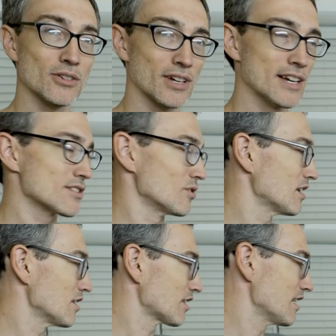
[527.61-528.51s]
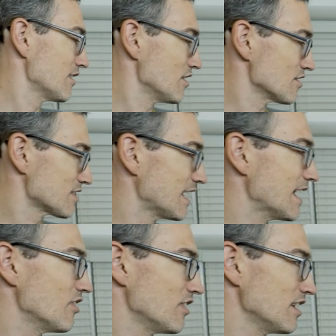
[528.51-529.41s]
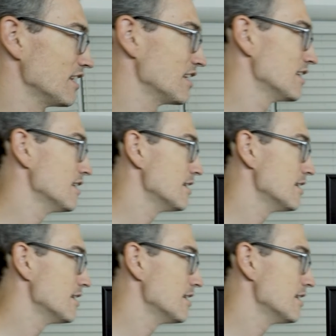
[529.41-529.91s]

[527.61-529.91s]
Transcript: Okay, so you can kind of understand the